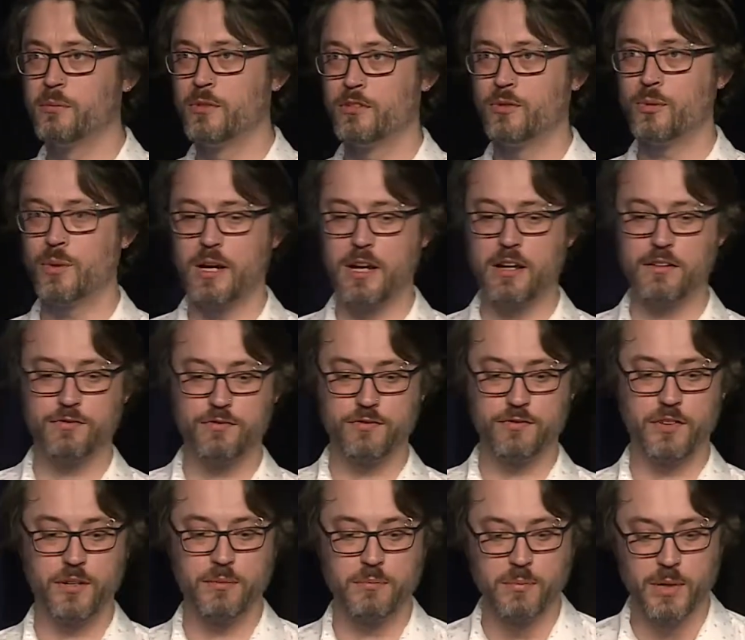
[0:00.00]
move away
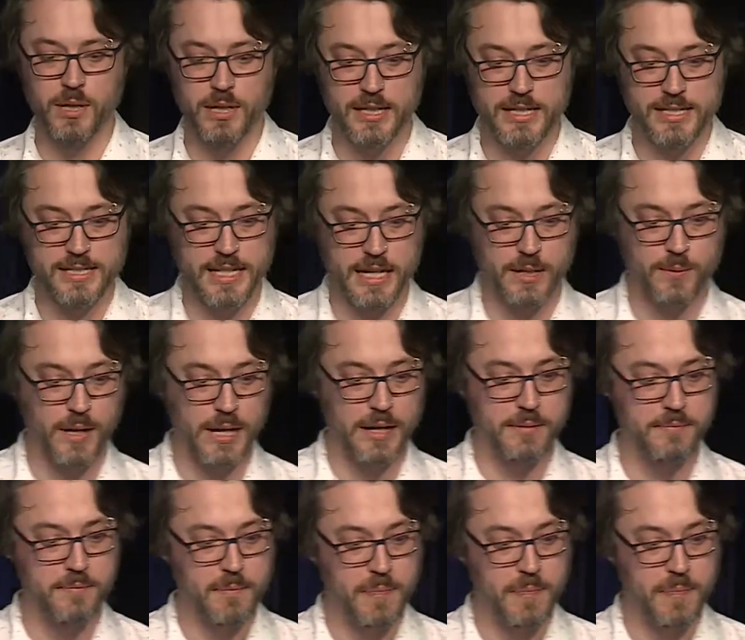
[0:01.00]
from monoliths anyway?